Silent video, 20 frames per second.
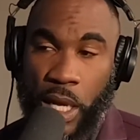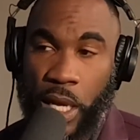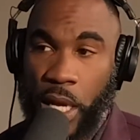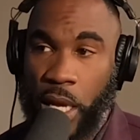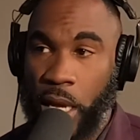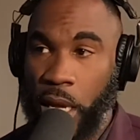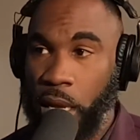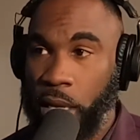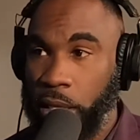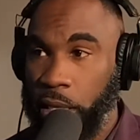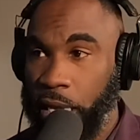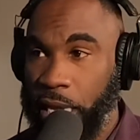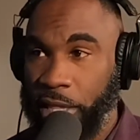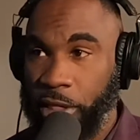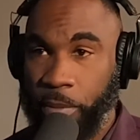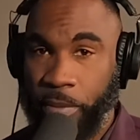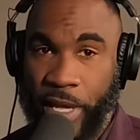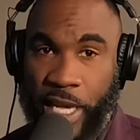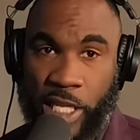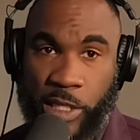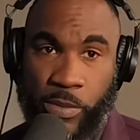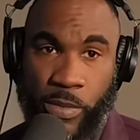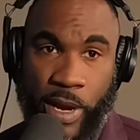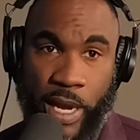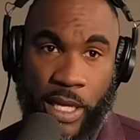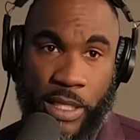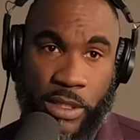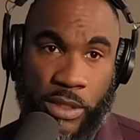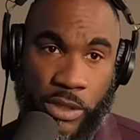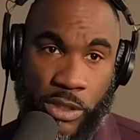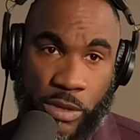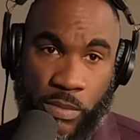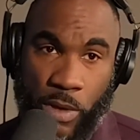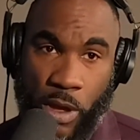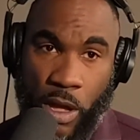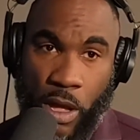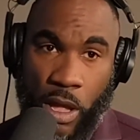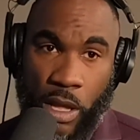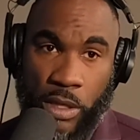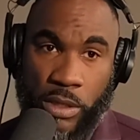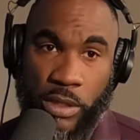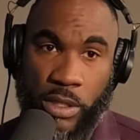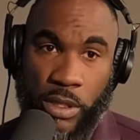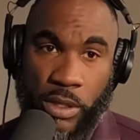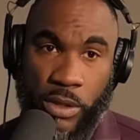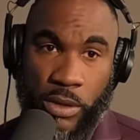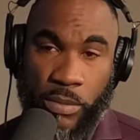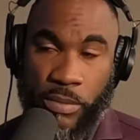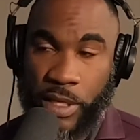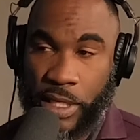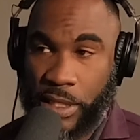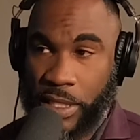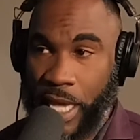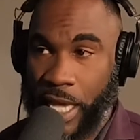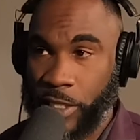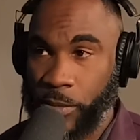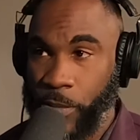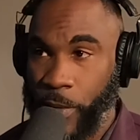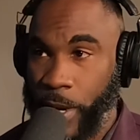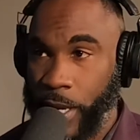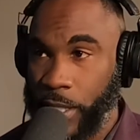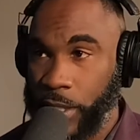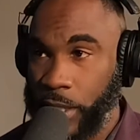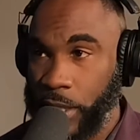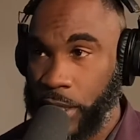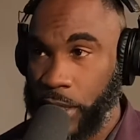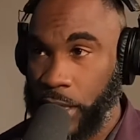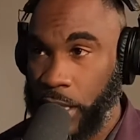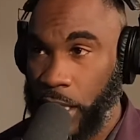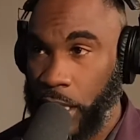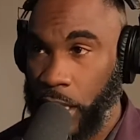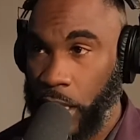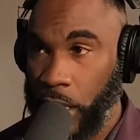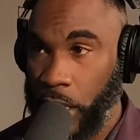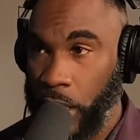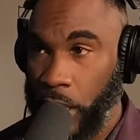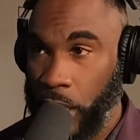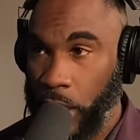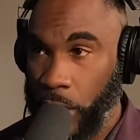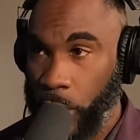look at the biggest brands and the small to mid-sized brands and see